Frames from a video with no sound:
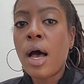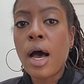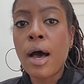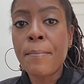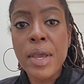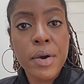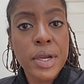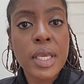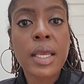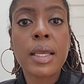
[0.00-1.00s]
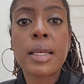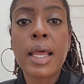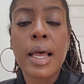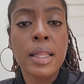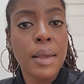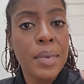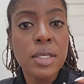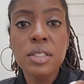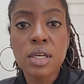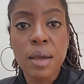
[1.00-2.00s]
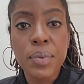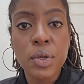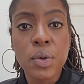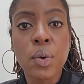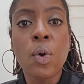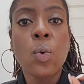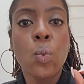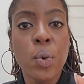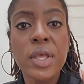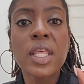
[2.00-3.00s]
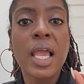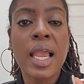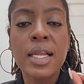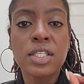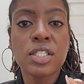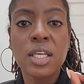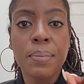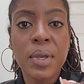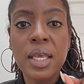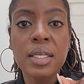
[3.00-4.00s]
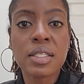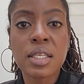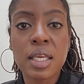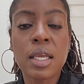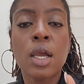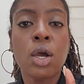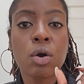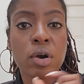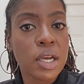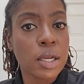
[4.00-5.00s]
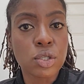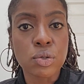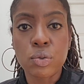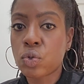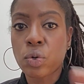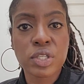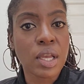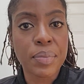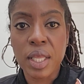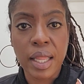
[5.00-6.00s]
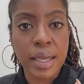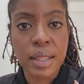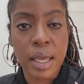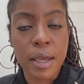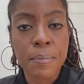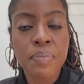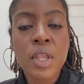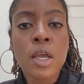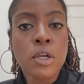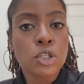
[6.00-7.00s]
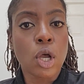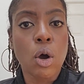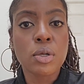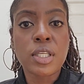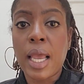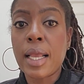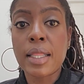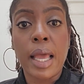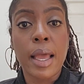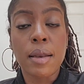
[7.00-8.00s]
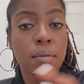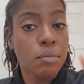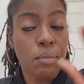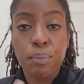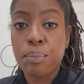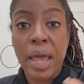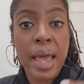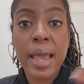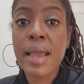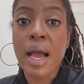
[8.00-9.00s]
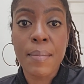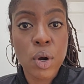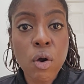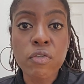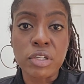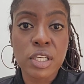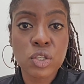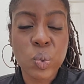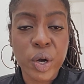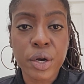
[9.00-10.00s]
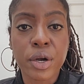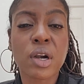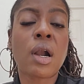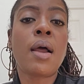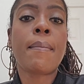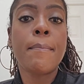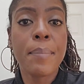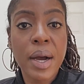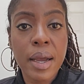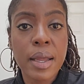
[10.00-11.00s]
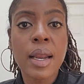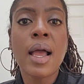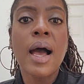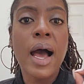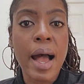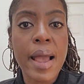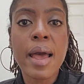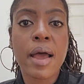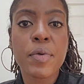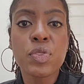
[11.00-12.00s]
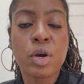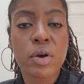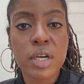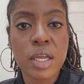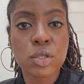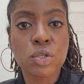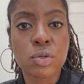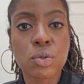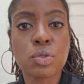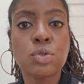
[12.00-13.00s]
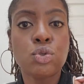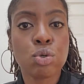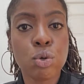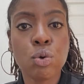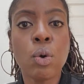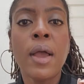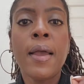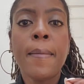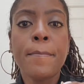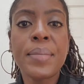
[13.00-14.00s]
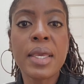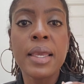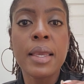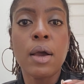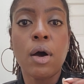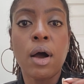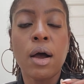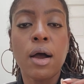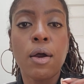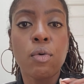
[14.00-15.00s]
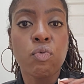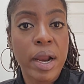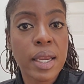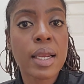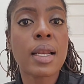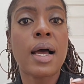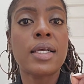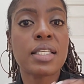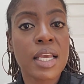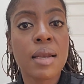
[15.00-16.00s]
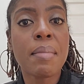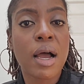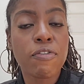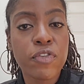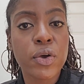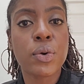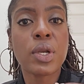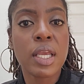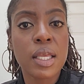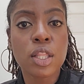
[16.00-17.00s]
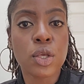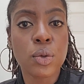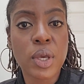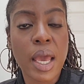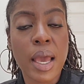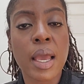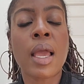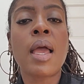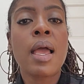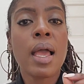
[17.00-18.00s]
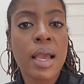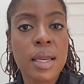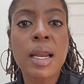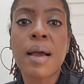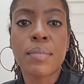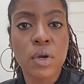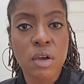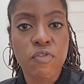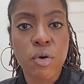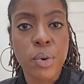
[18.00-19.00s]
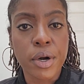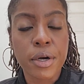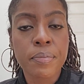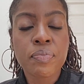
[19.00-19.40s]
American LMSW with HCPC credentials or something like that. So saying that, hey, I'm an overseas worker, but I have the credentials to be recognized in my field in the UK, and I'm looking for work.